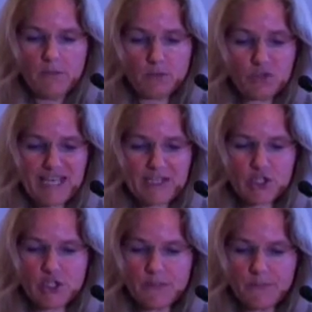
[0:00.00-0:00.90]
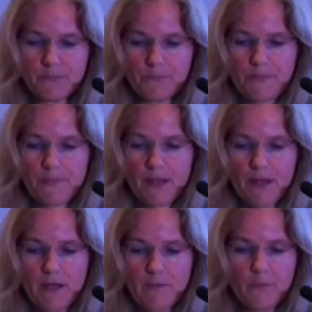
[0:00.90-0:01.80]
protection,
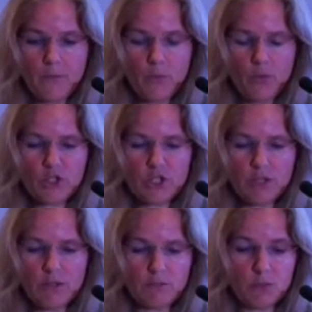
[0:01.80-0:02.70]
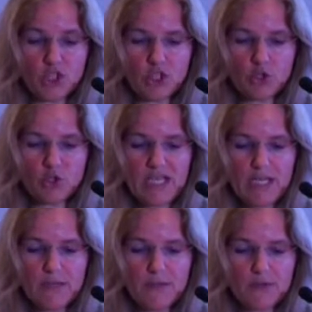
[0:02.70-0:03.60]
which are shown
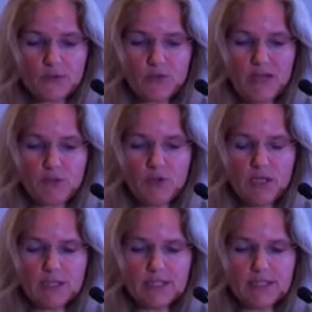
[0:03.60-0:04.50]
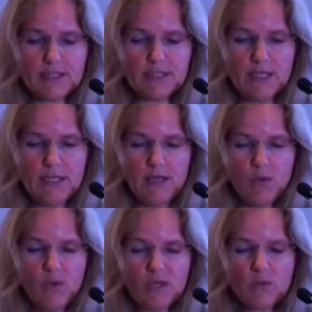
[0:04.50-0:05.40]
here in this review article.
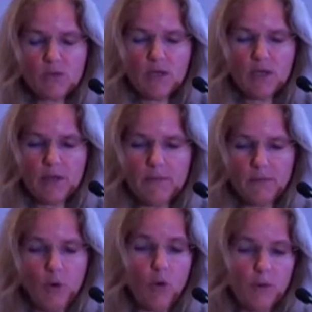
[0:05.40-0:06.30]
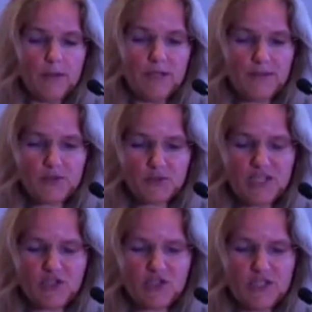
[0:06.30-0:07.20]
One or another
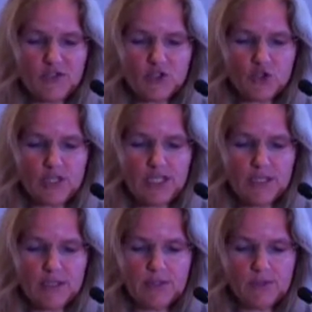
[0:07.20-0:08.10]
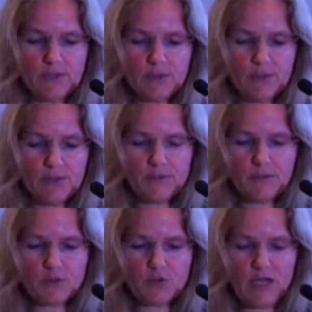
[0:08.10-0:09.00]
strategy is shown here in
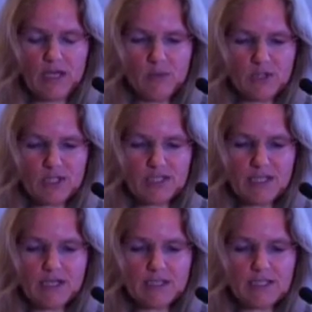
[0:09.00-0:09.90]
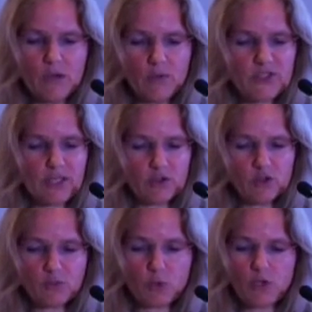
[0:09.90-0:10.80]
a trial which is starting now with
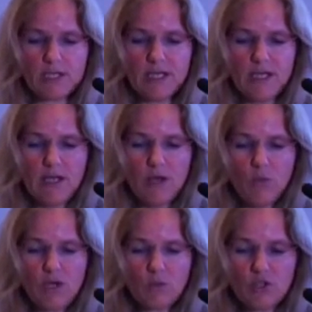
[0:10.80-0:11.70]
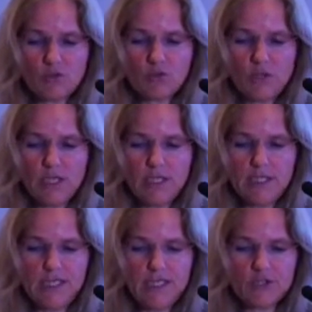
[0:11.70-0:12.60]
cyclosporin. One would
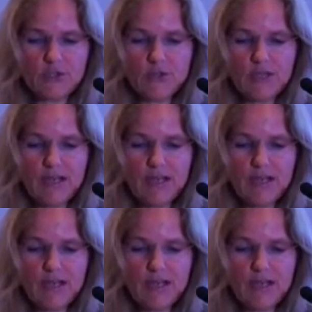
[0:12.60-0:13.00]
really need to